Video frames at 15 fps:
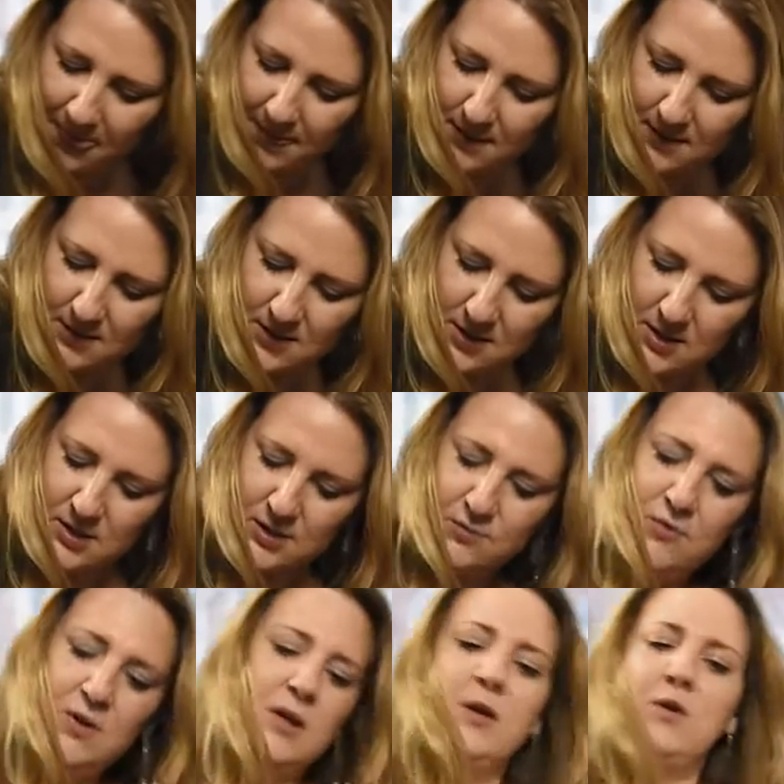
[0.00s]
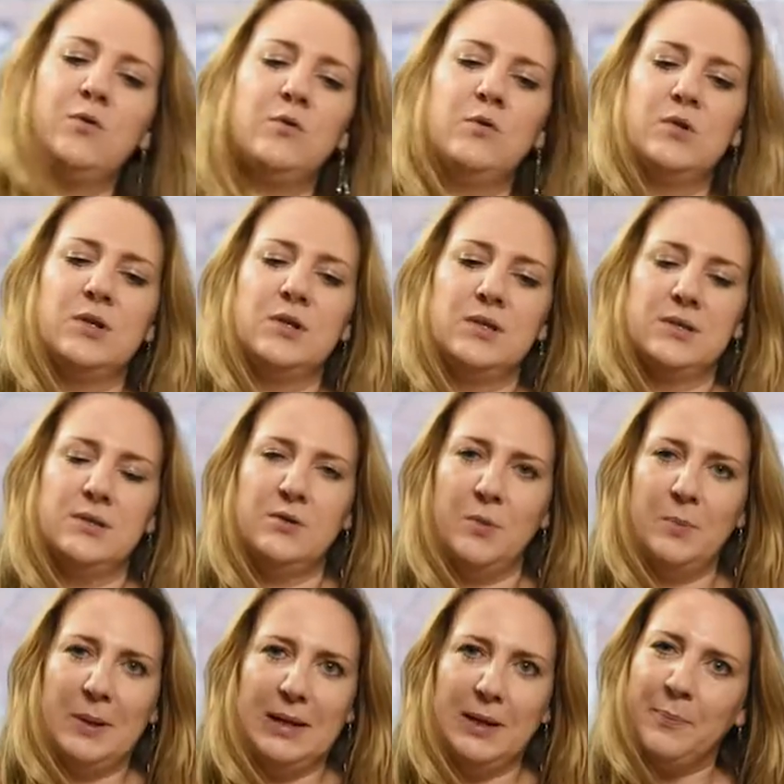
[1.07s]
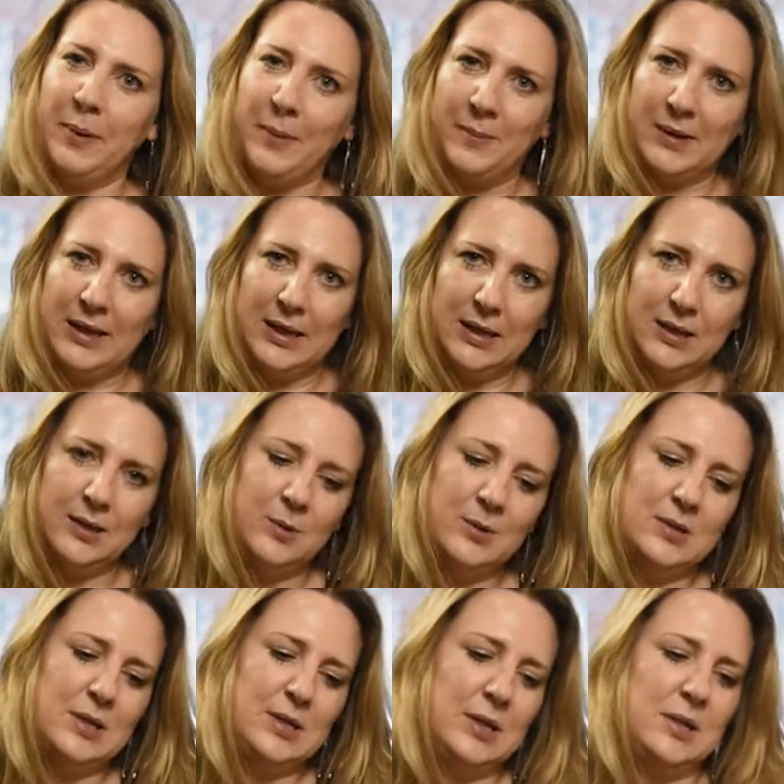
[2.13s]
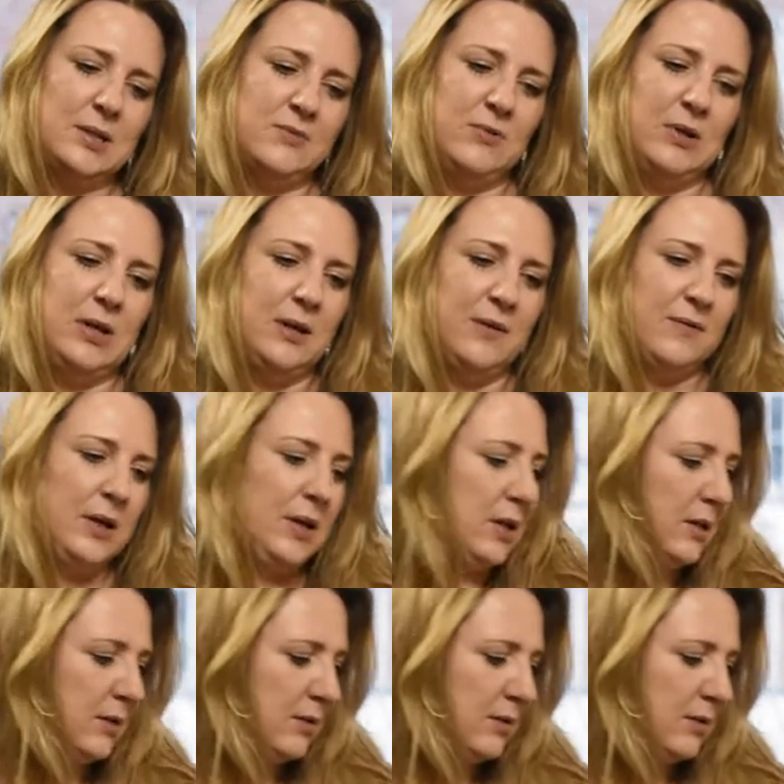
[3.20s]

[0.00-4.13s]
and then there's a really gorgeous knobbly pumpkin, which I think is really lovely.